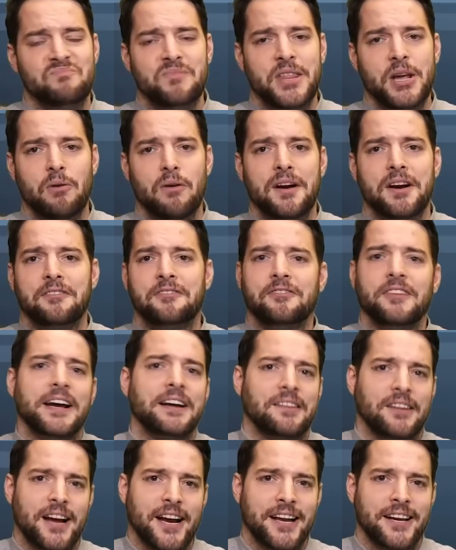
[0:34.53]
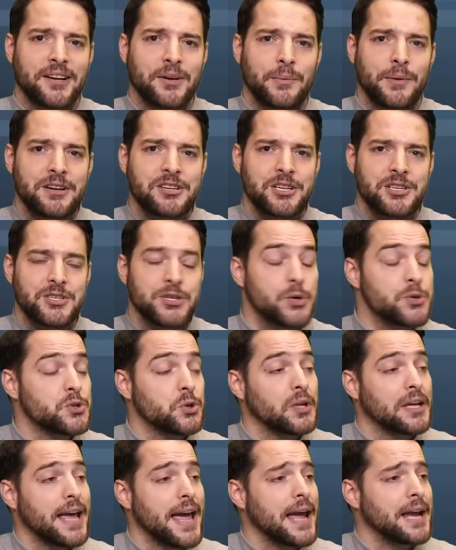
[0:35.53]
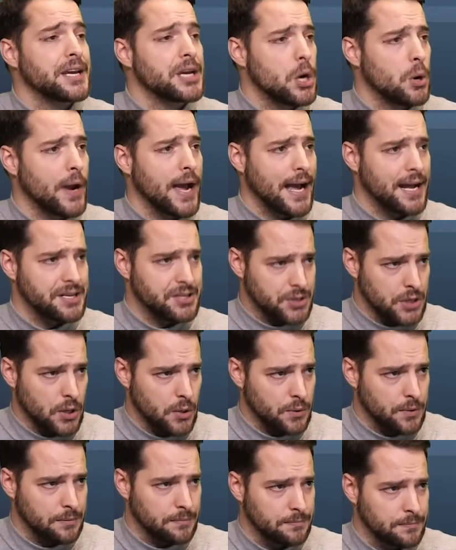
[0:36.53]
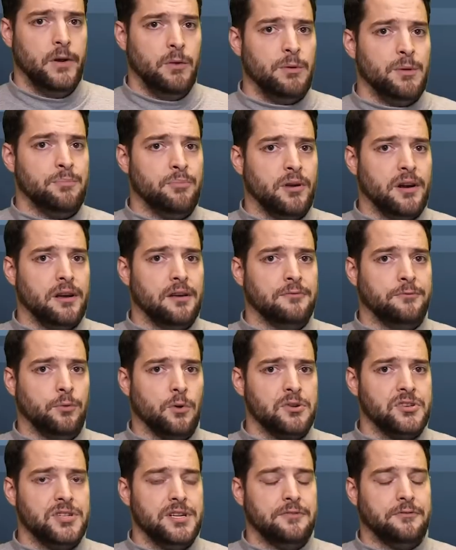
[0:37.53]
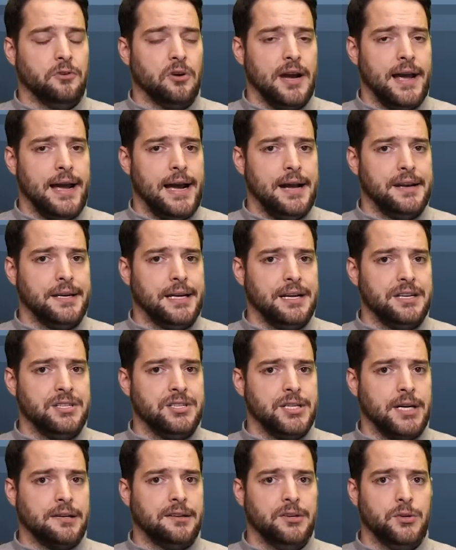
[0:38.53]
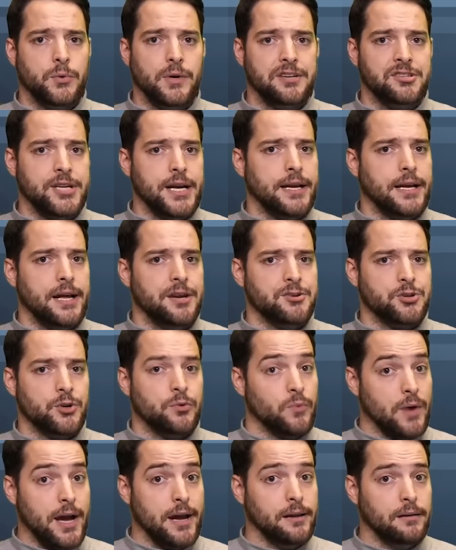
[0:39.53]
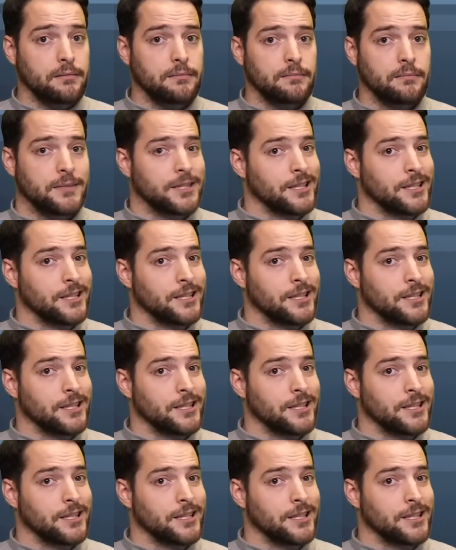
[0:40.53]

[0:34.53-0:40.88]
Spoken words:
They're on a flight line, which is usually a no-hat zone. It'd be pretty unfortunate for a hat to get sucked into a jet engine, right?